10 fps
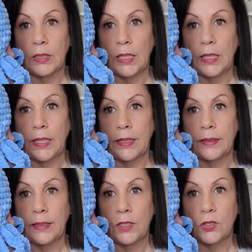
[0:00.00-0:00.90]

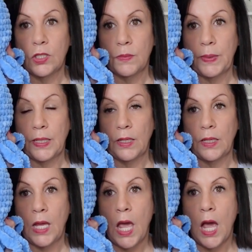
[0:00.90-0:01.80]
and he'll just
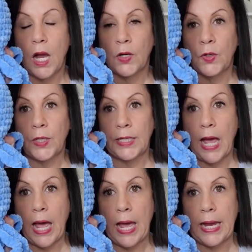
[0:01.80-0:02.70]
be a crooked
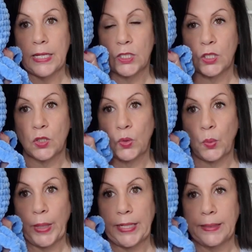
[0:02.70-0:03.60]
eye
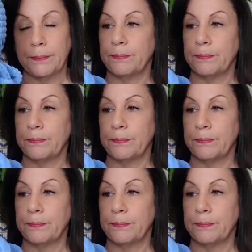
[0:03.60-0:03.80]
squid.